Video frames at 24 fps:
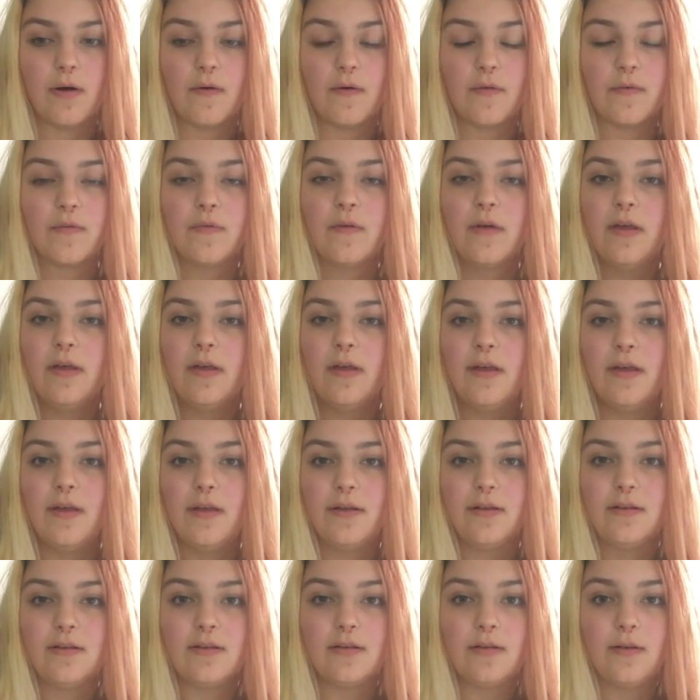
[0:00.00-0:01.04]
off
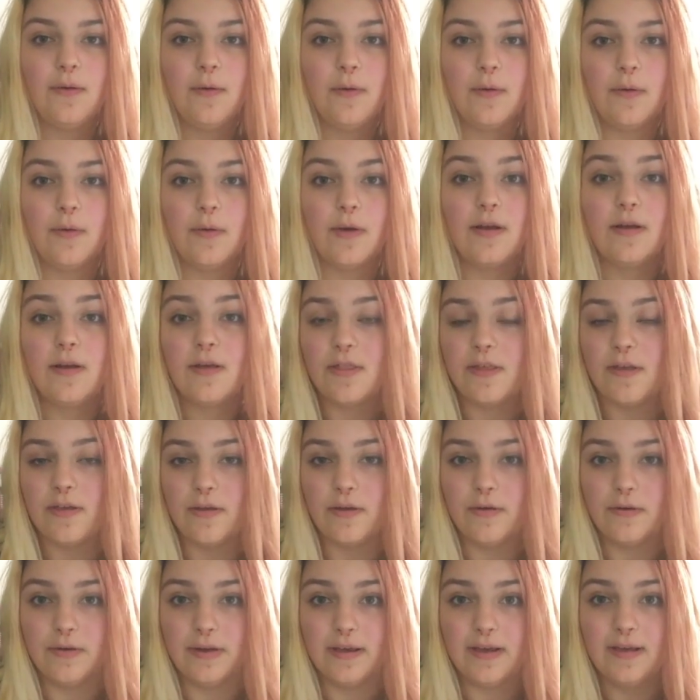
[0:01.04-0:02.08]
to another
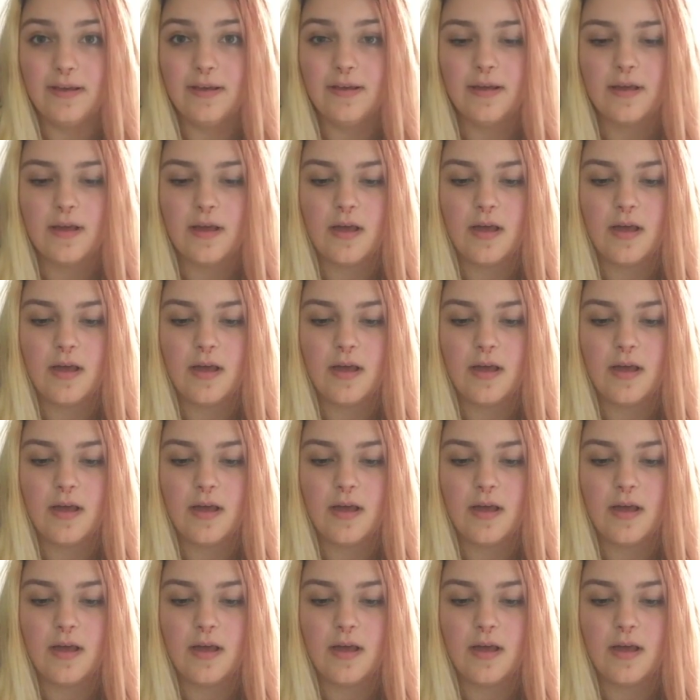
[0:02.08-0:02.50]
uni,